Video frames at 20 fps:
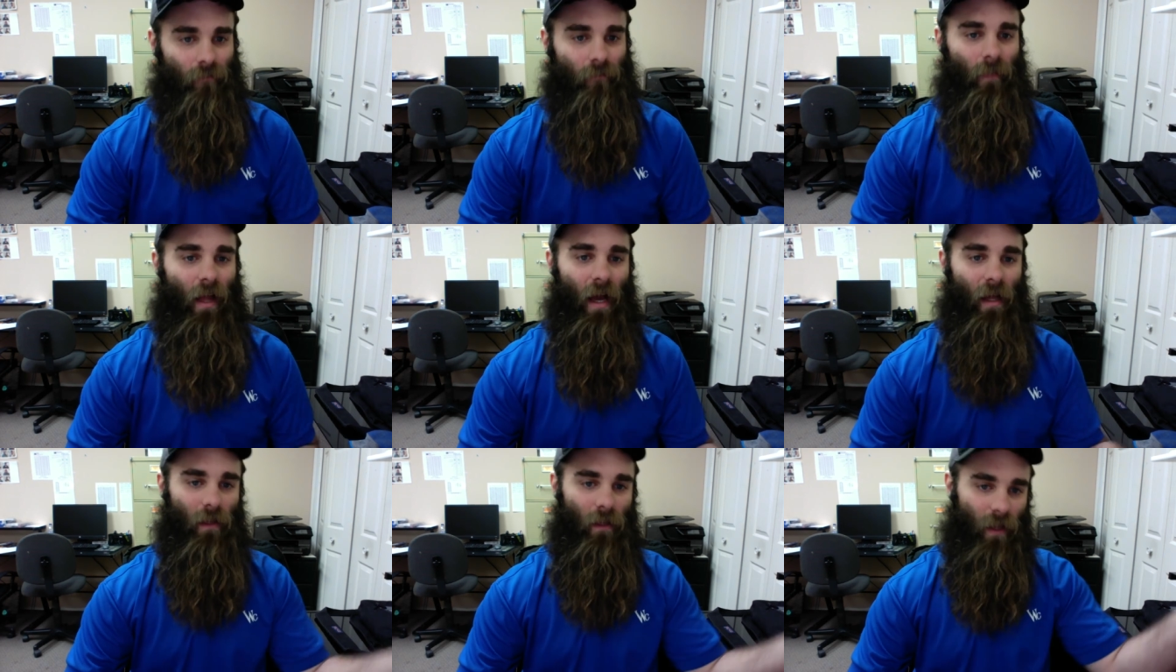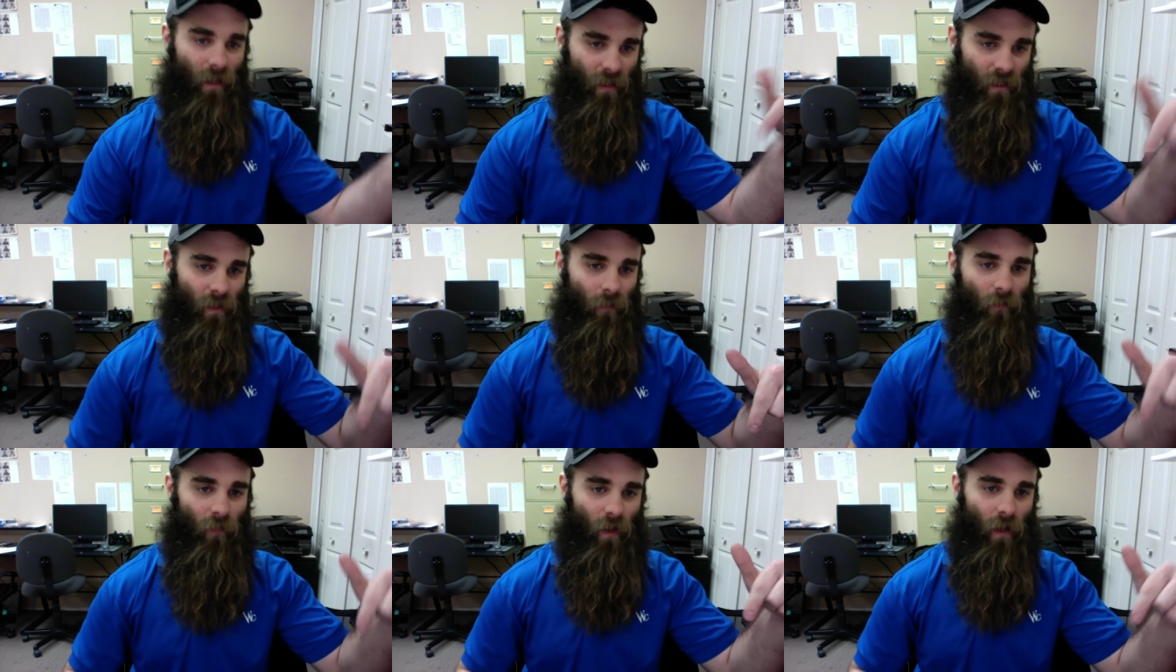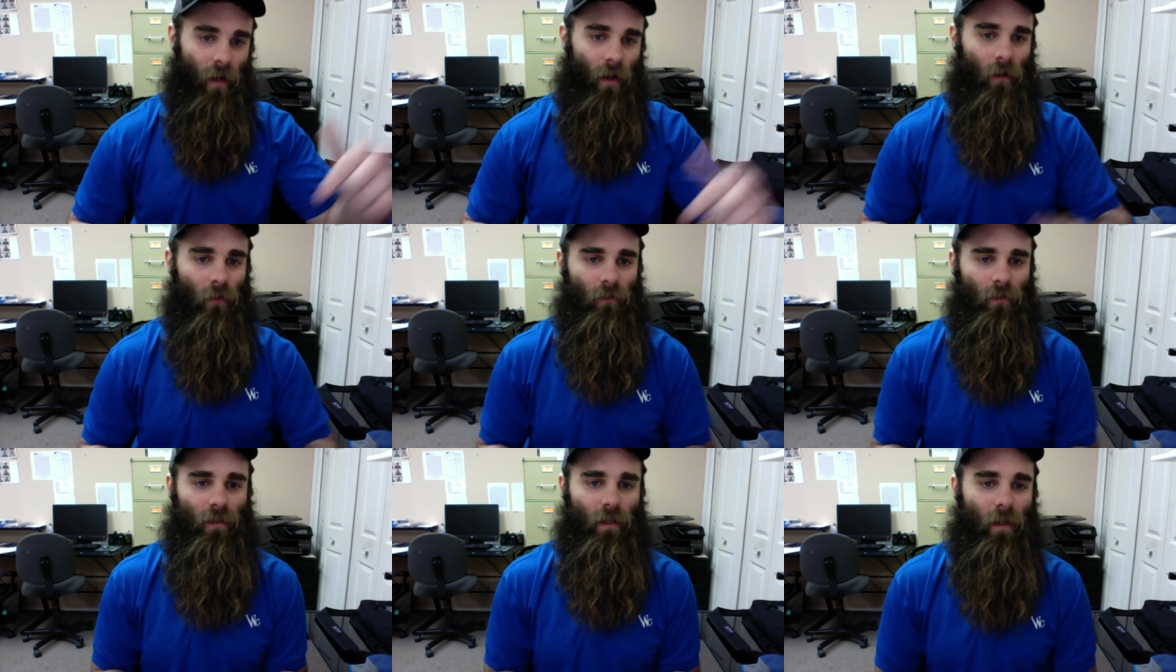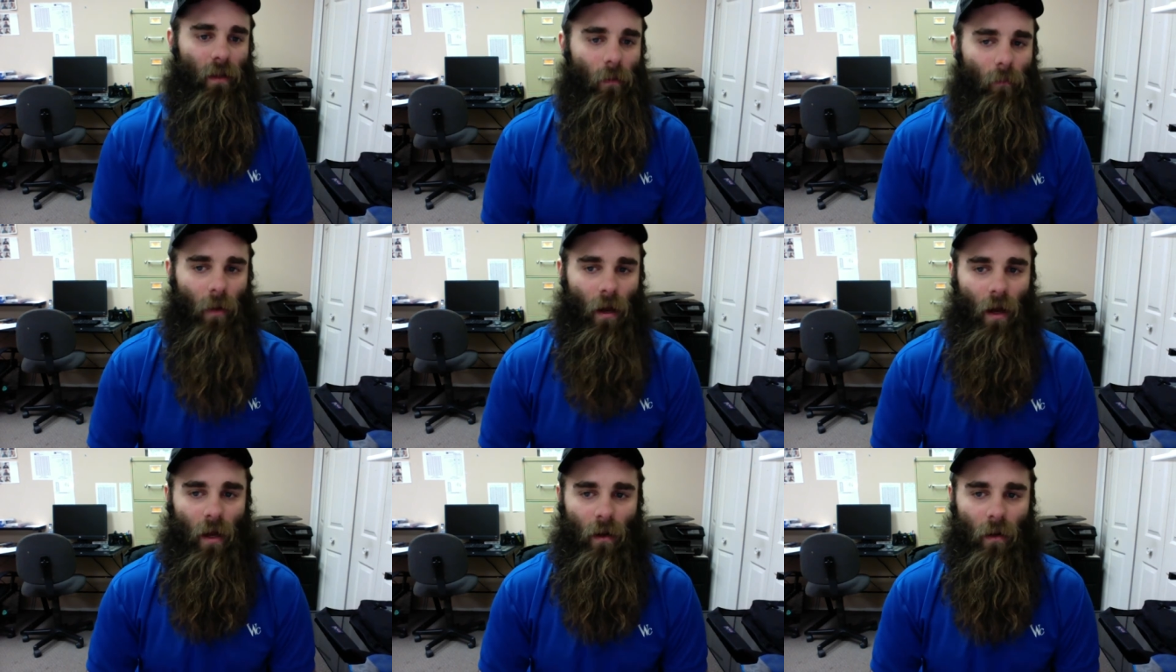I linked some videos in the
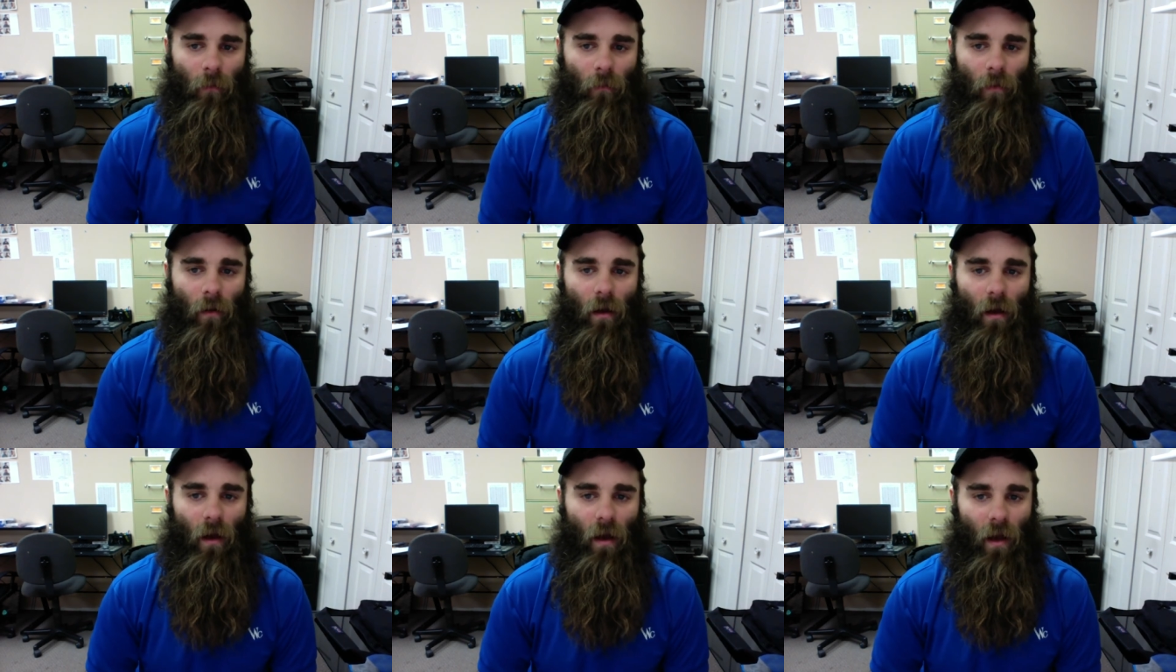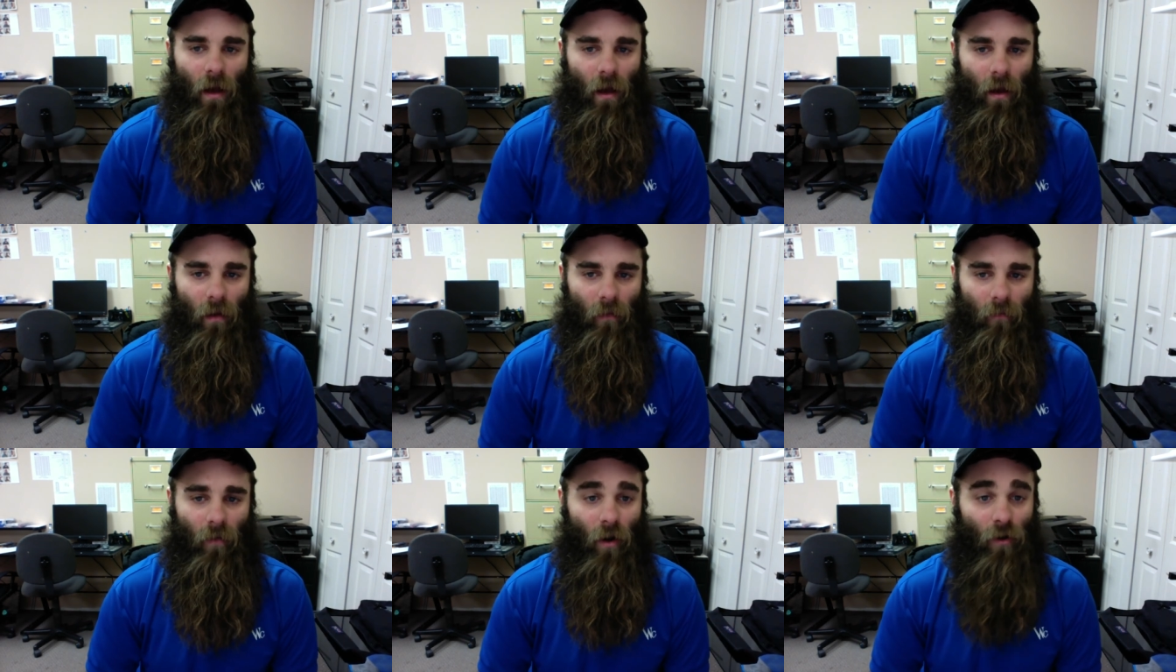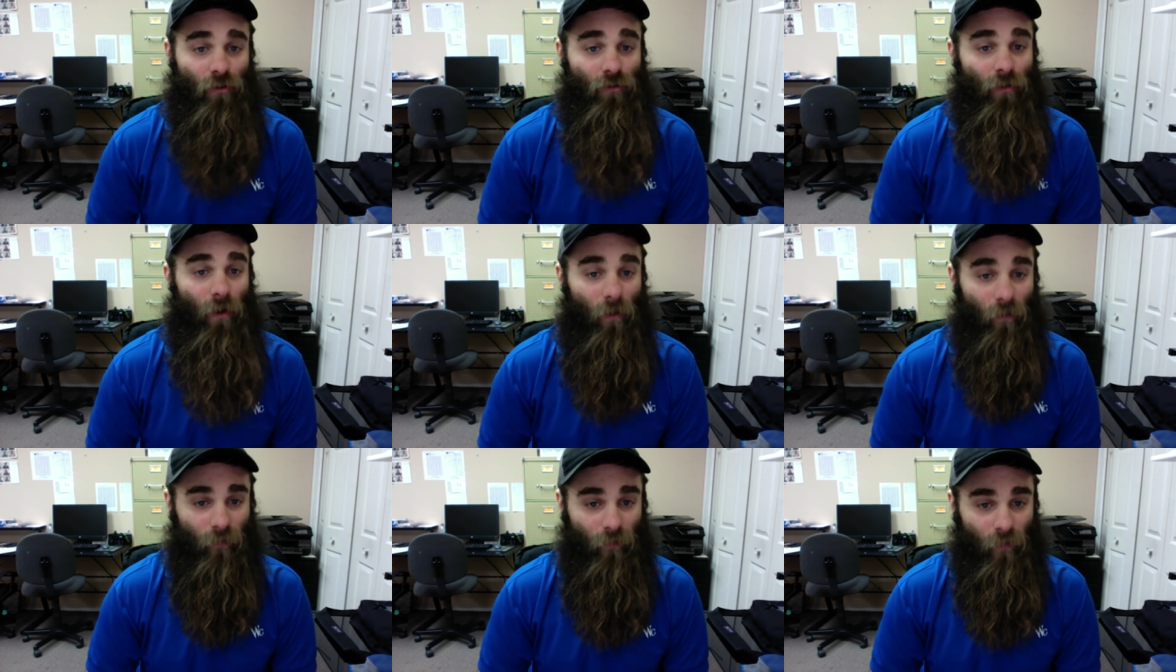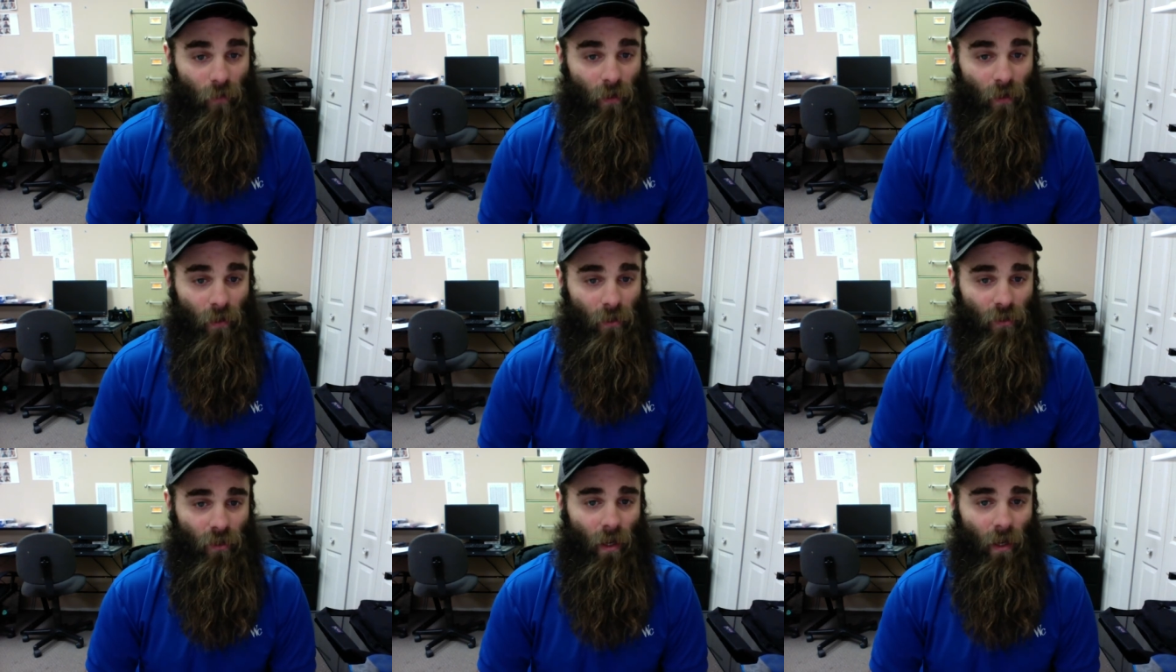bottom of our drone footage,